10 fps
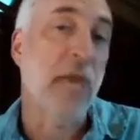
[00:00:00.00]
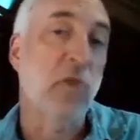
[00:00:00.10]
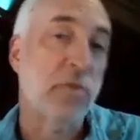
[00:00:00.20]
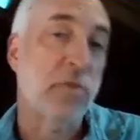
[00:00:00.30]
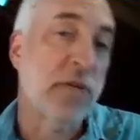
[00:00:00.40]

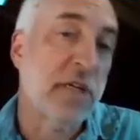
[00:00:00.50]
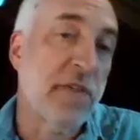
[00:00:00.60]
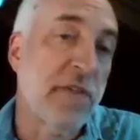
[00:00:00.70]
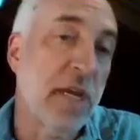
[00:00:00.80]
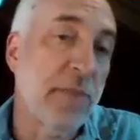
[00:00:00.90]
So we add more
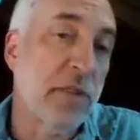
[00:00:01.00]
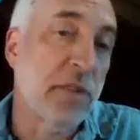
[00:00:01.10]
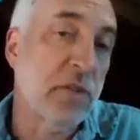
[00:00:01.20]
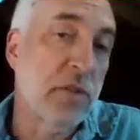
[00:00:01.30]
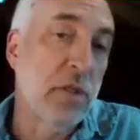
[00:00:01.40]
predictor
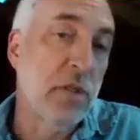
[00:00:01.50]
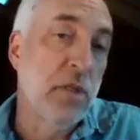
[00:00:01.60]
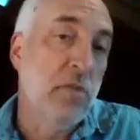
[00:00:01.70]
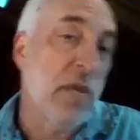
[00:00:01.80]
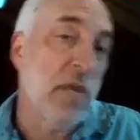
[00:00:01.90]
variables,